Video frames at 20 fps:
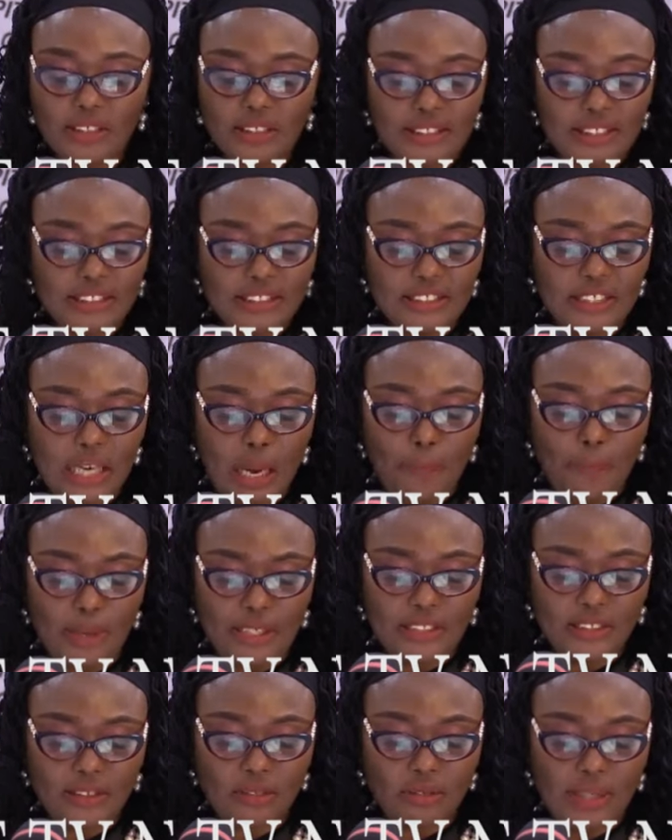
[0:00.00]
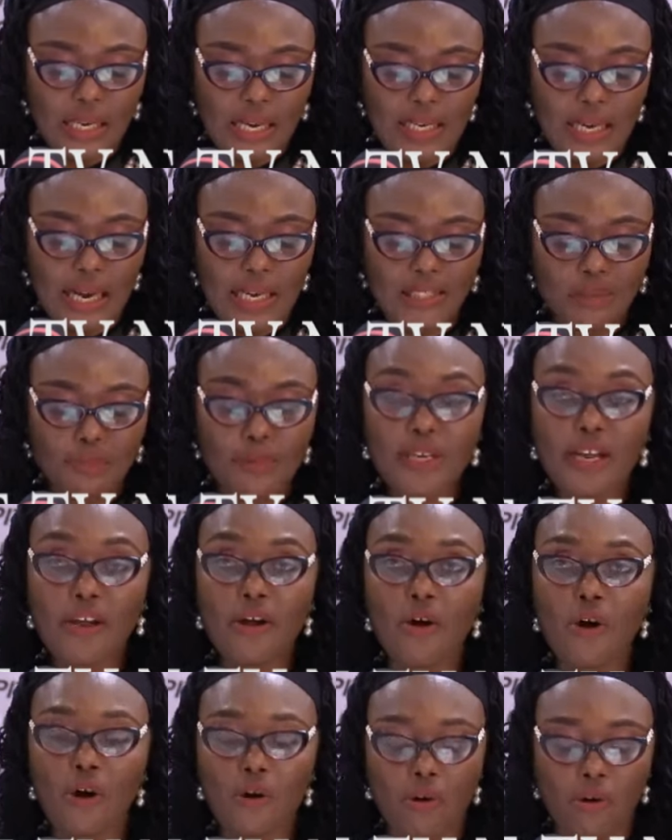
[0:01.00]
this year particularly has been a
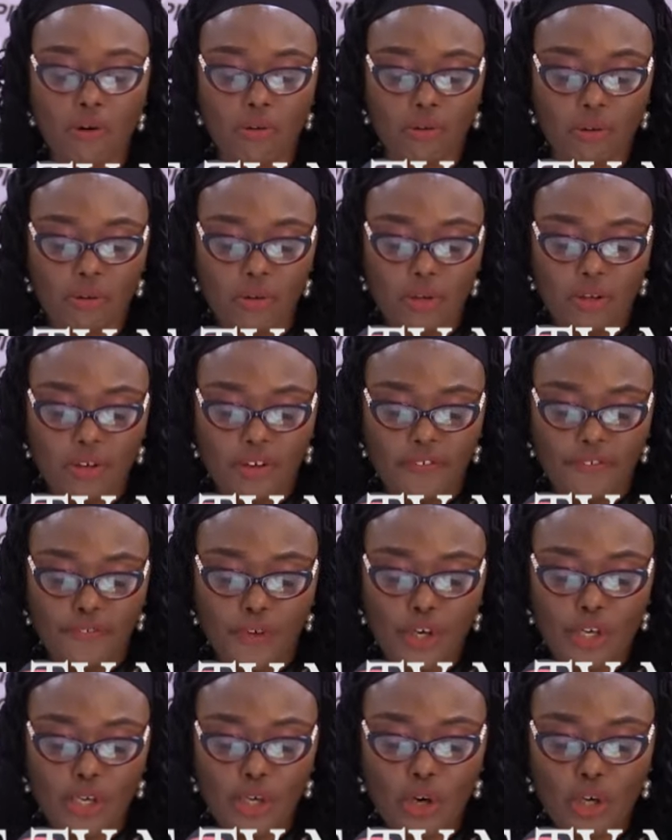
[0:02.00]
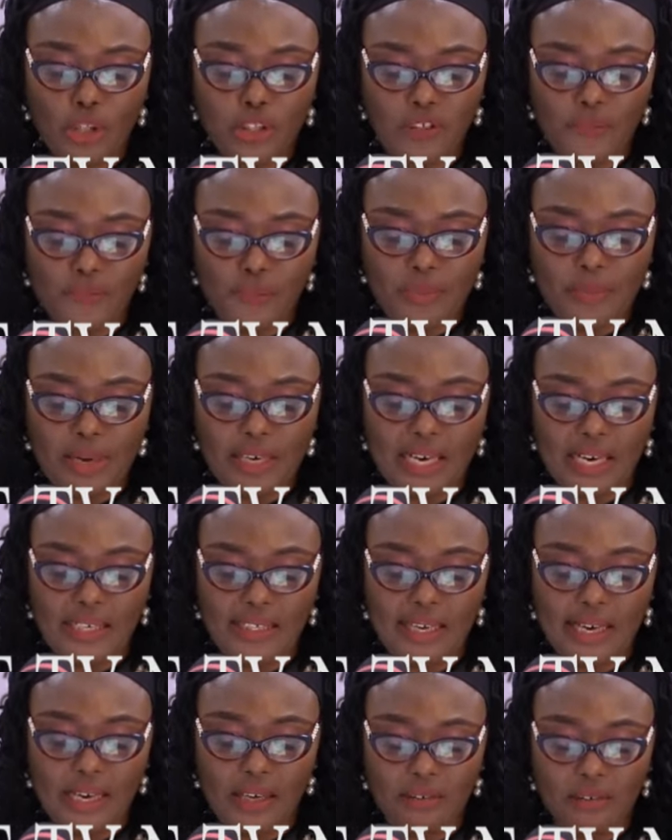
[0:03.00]
horror for a lot of women
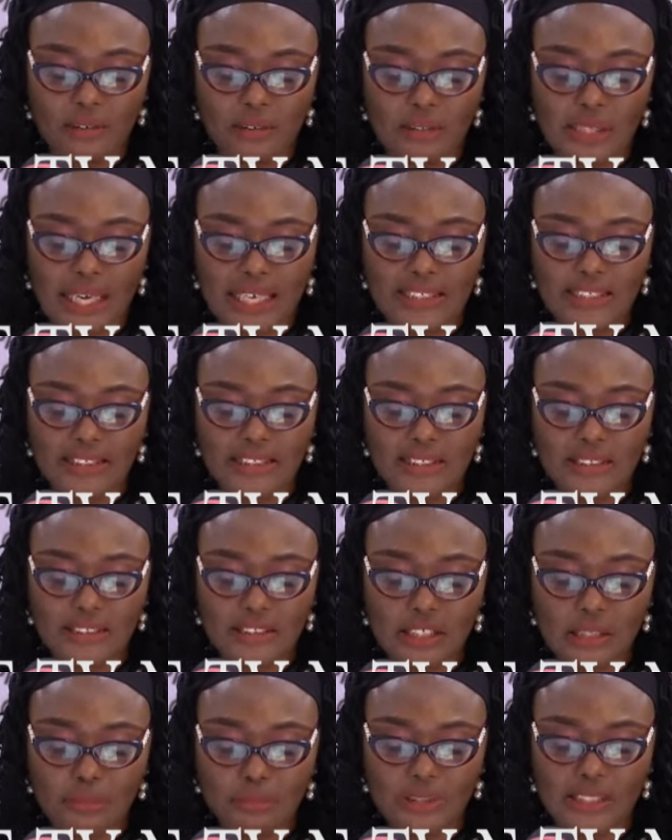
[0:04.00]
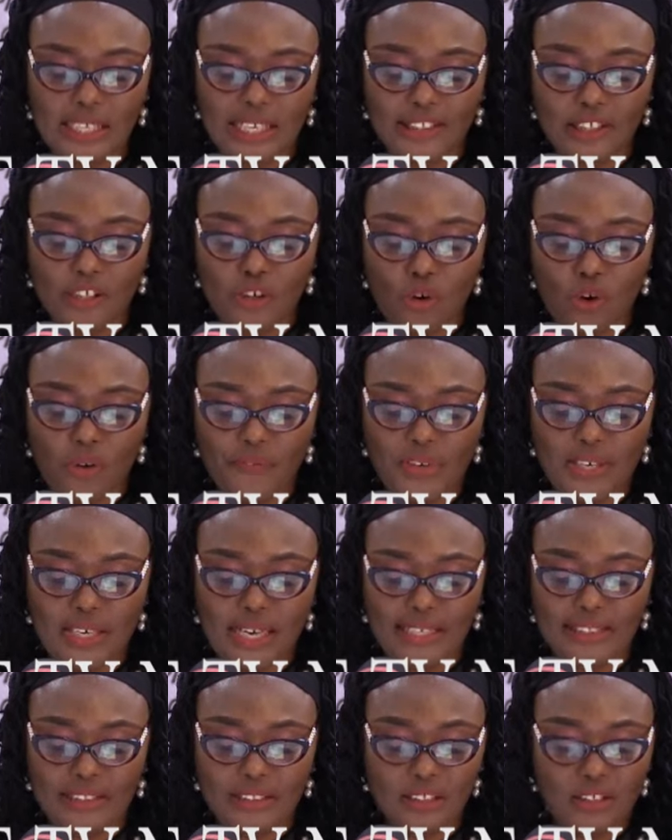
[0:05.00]
and girls, as it seems that the
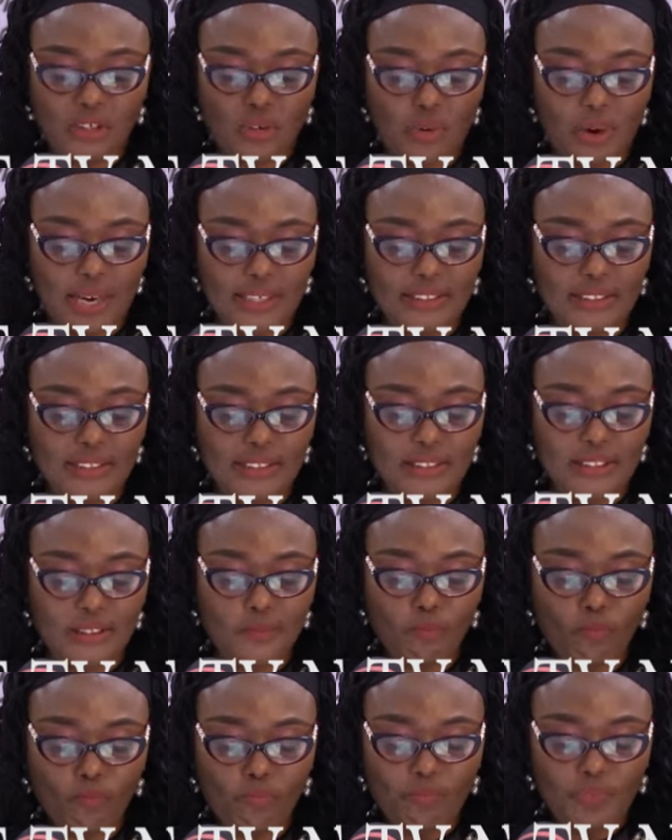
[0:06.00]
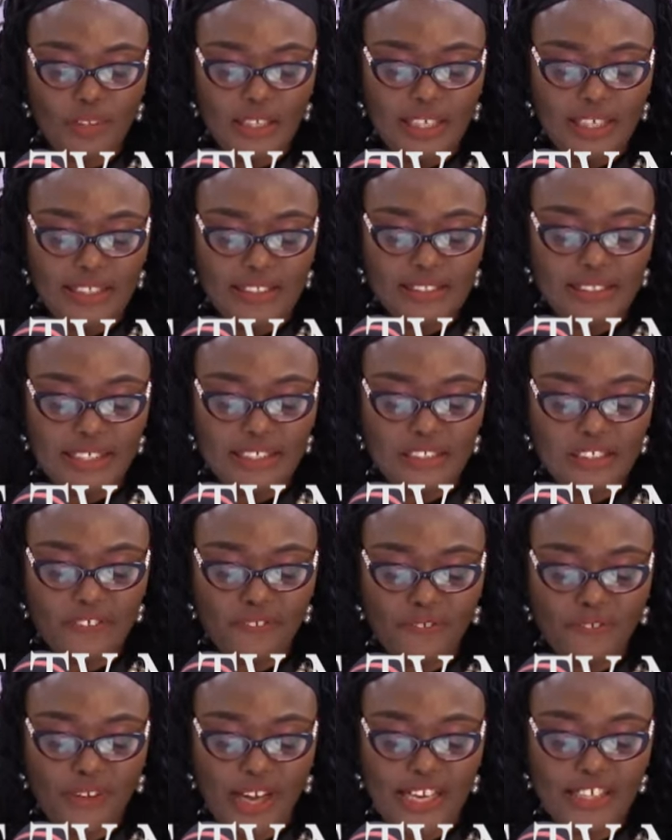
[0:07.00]
COVID-19 crisis
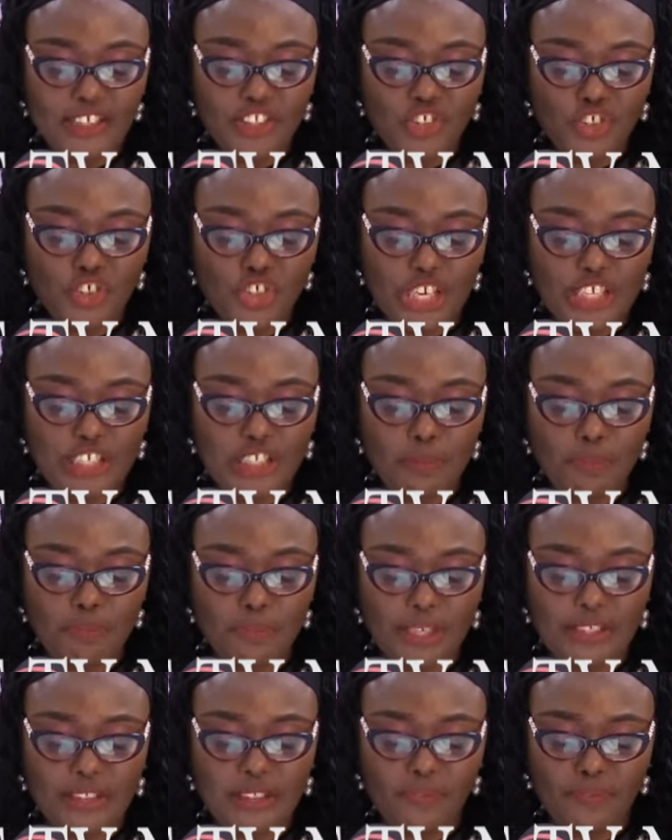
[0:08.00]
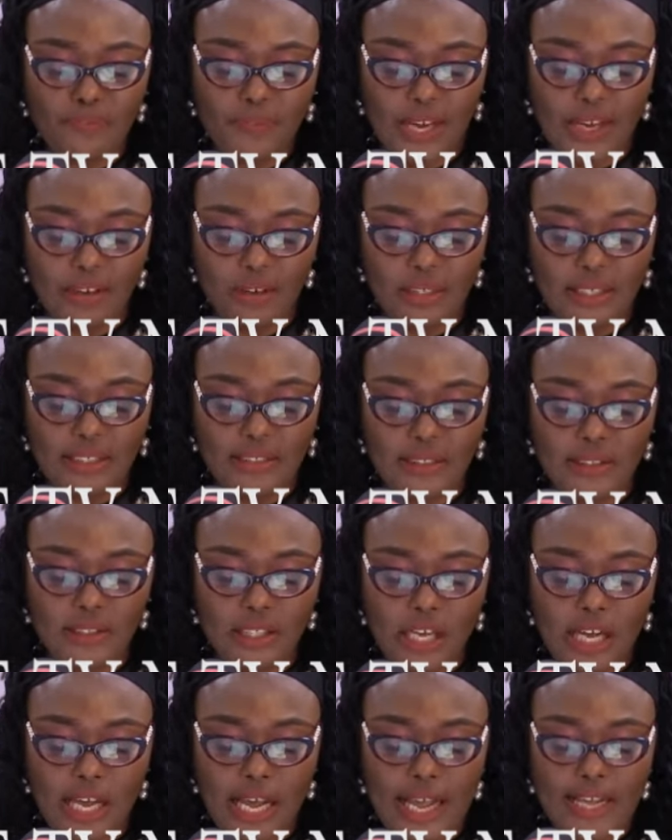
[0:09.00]
intensified gender-based violence,
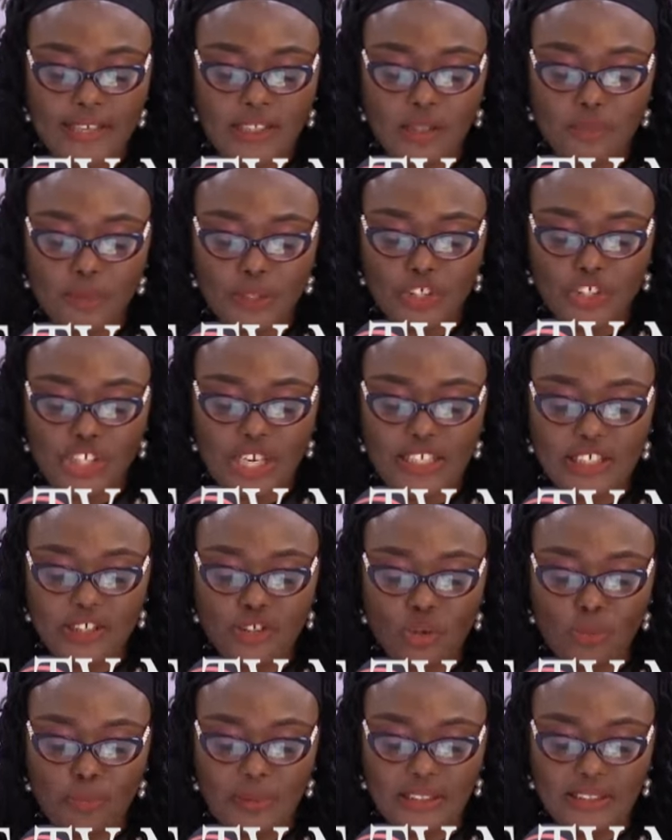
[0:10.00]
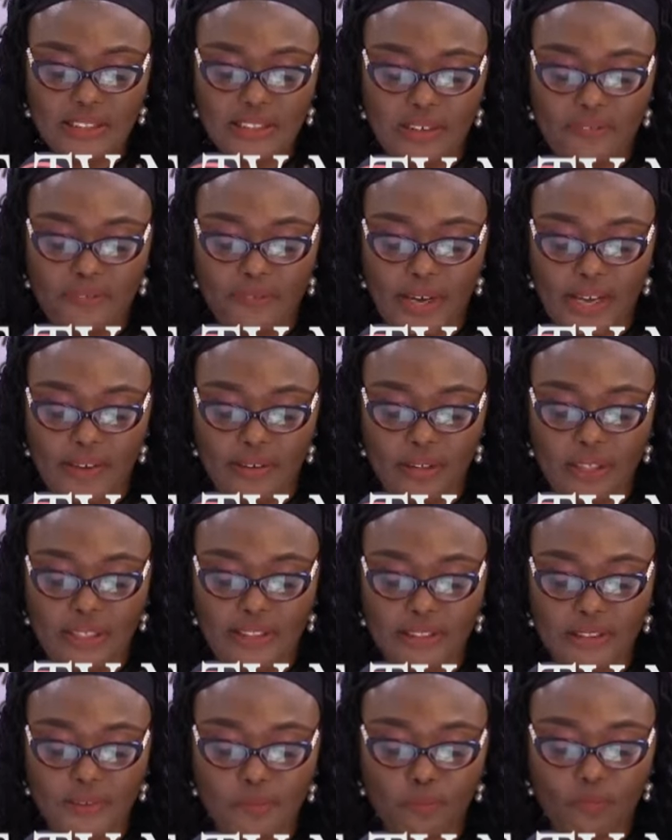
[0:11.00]
especially domestic
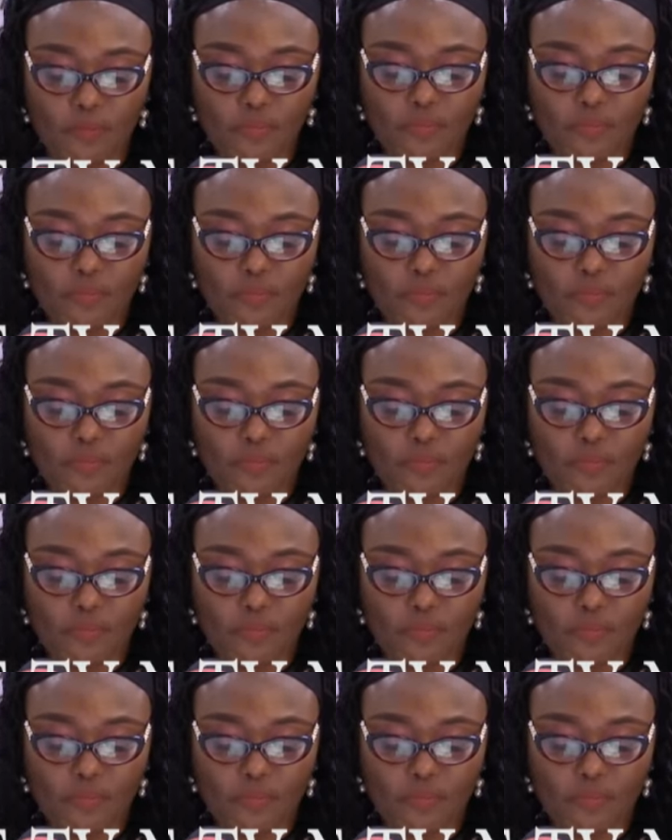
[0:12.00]
violence.